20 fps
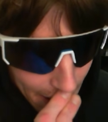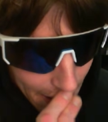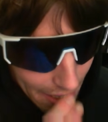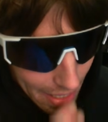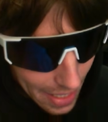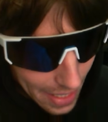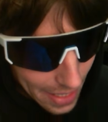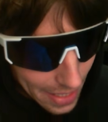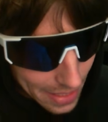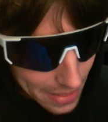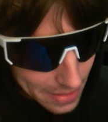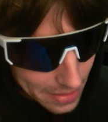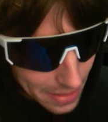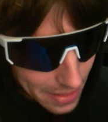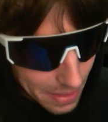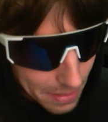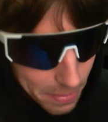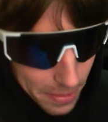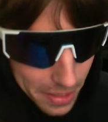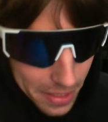And
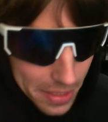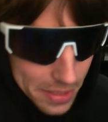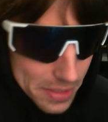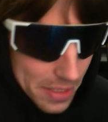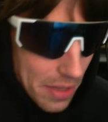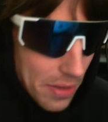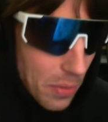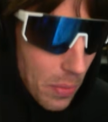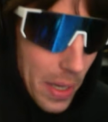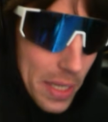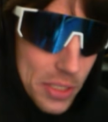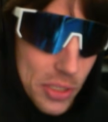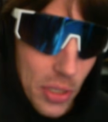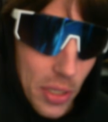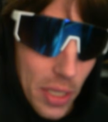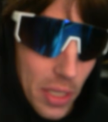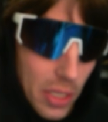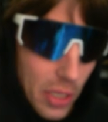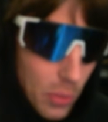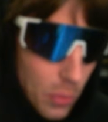because otherwise you're
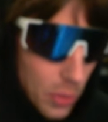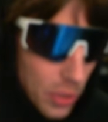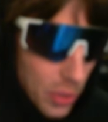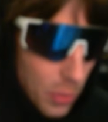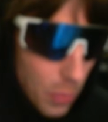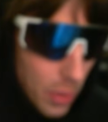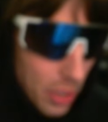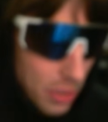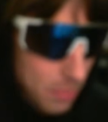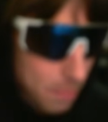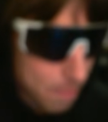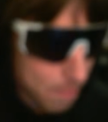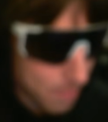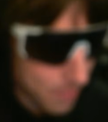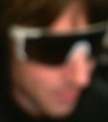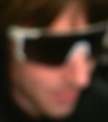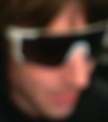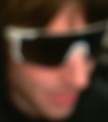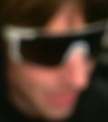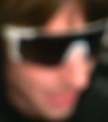going to look really weird.
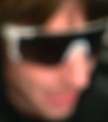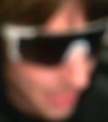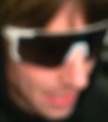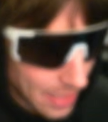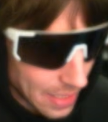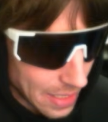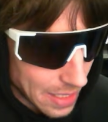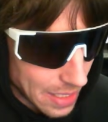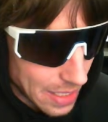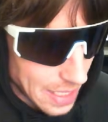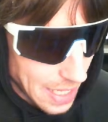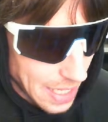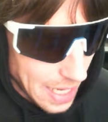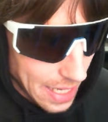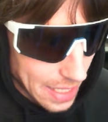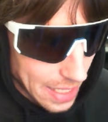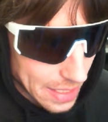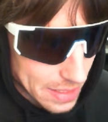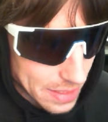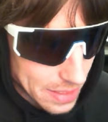
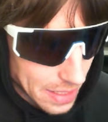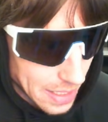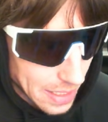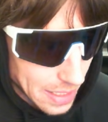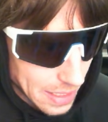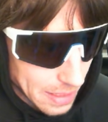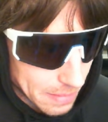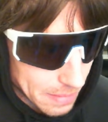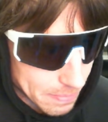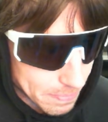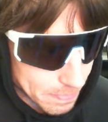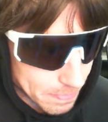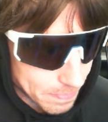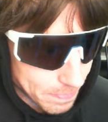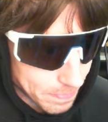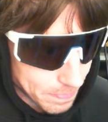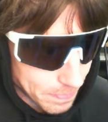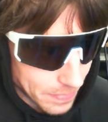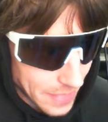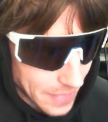And
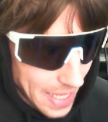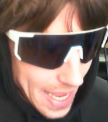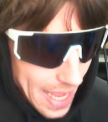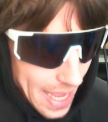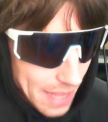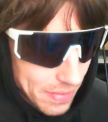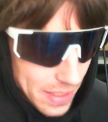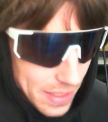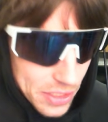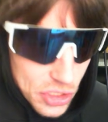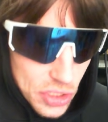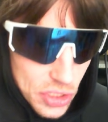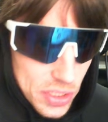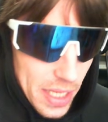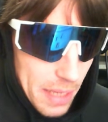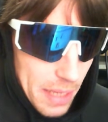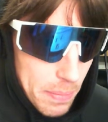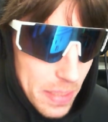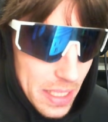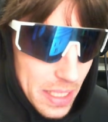yeah, and then just
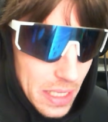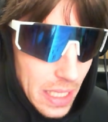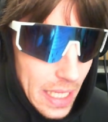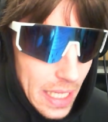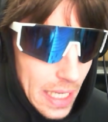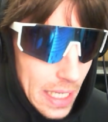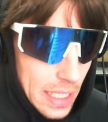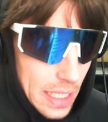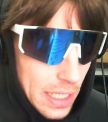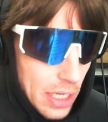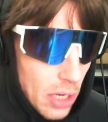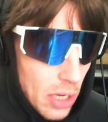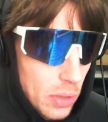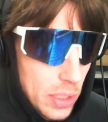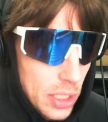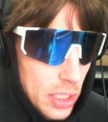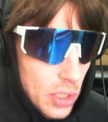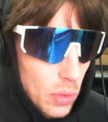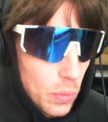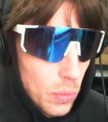like be lean, you know.
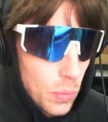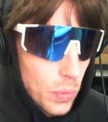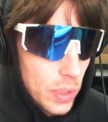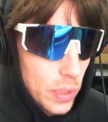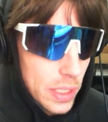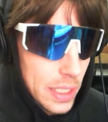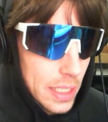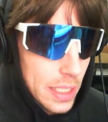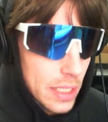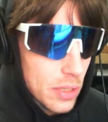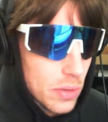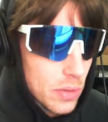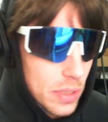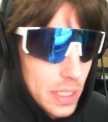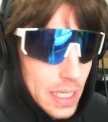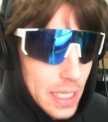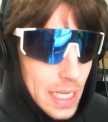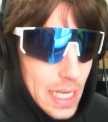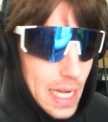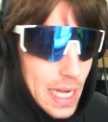You don't
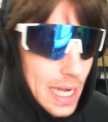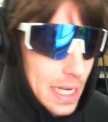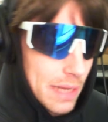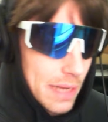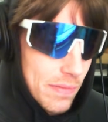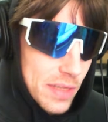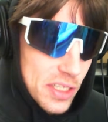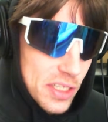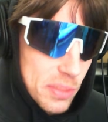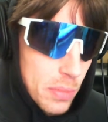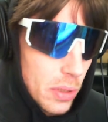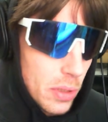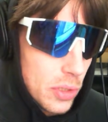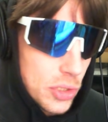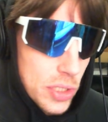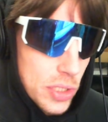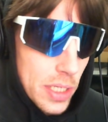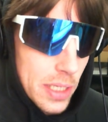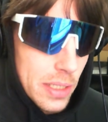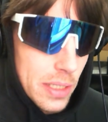need any of this
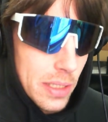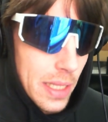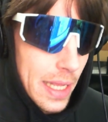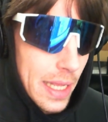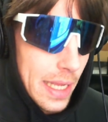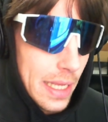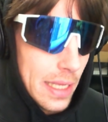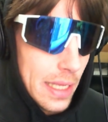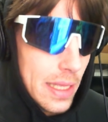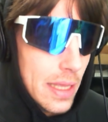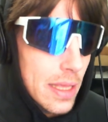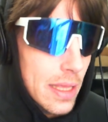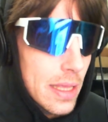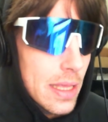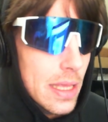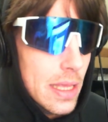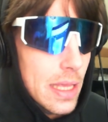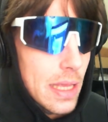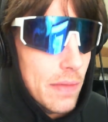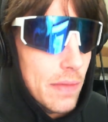bullshit. Like,
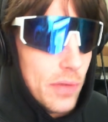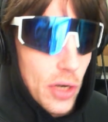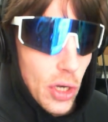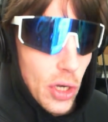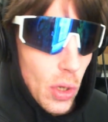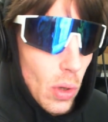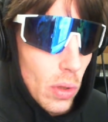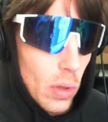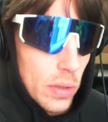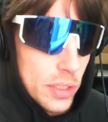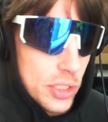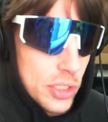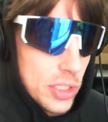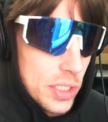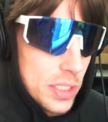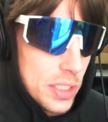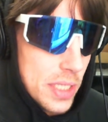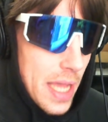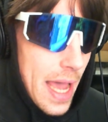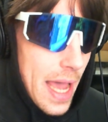if your goal is
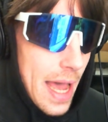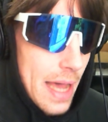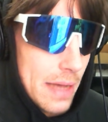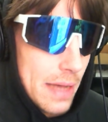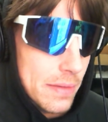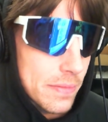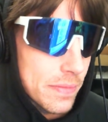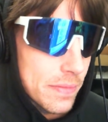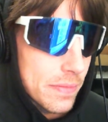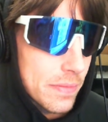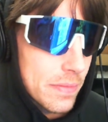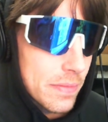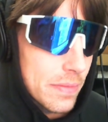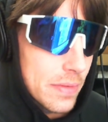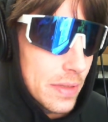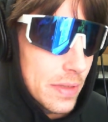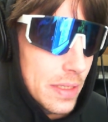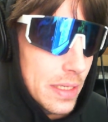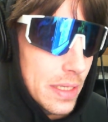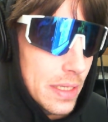just to have
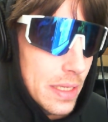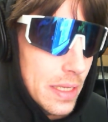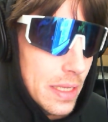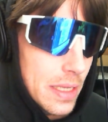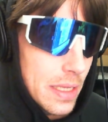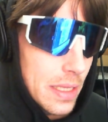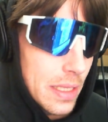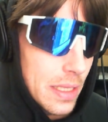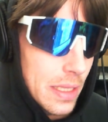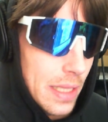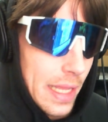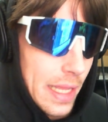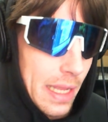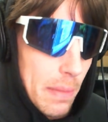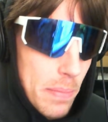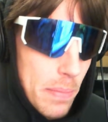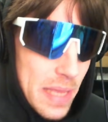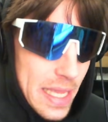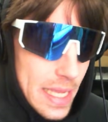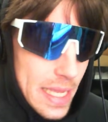like a
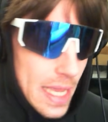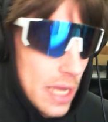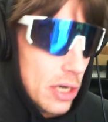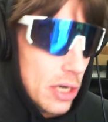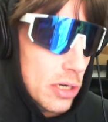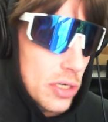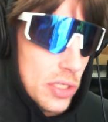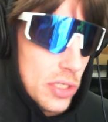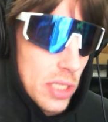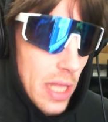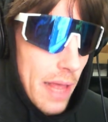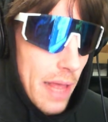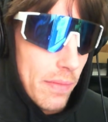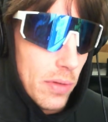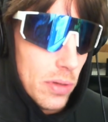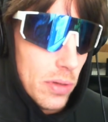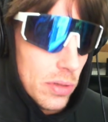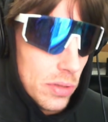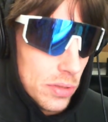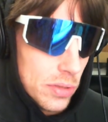beginner
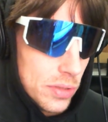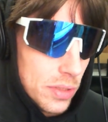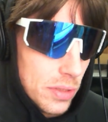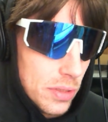level's